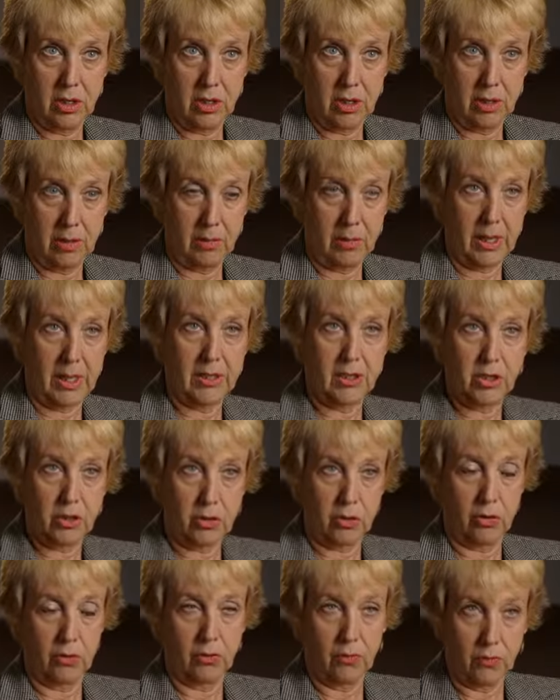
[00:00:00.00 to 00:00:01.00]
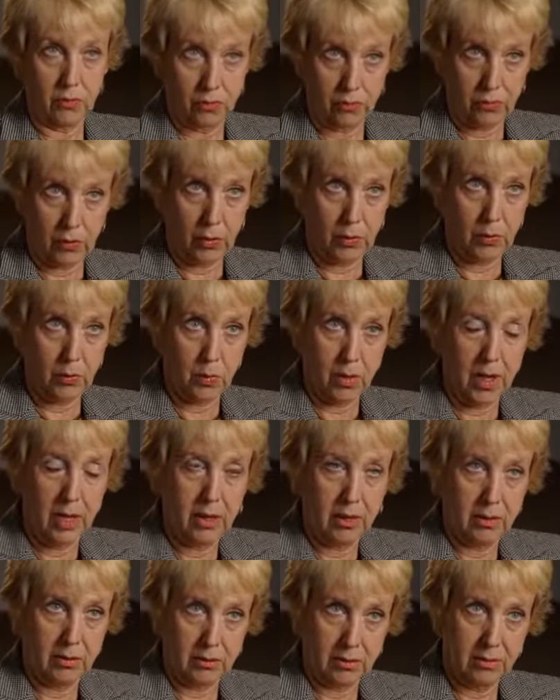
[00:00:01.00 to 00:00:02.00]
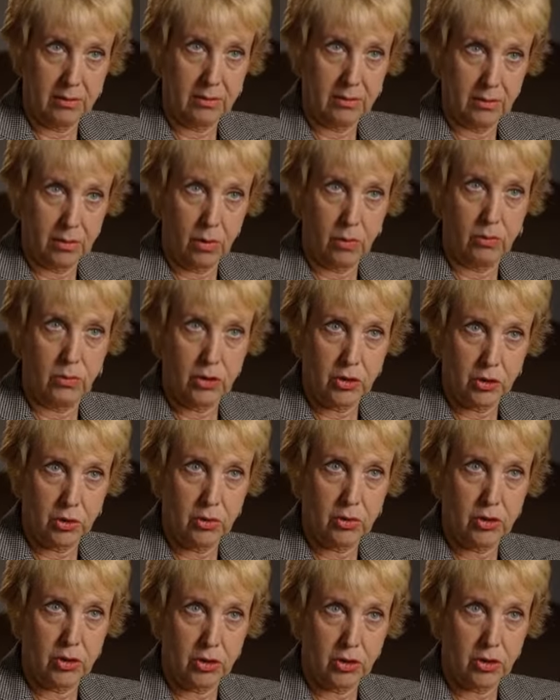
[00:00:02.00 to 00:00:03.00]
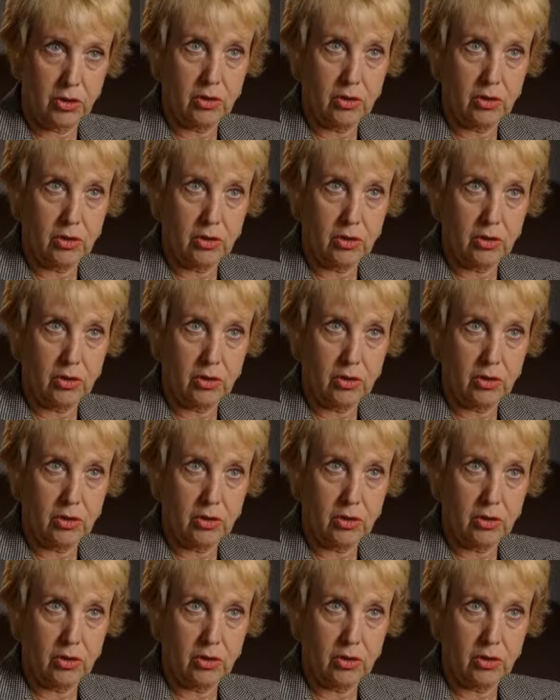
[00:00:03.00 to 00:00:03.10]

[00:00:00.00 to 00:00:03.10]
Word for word: and by certain very well known surgeons.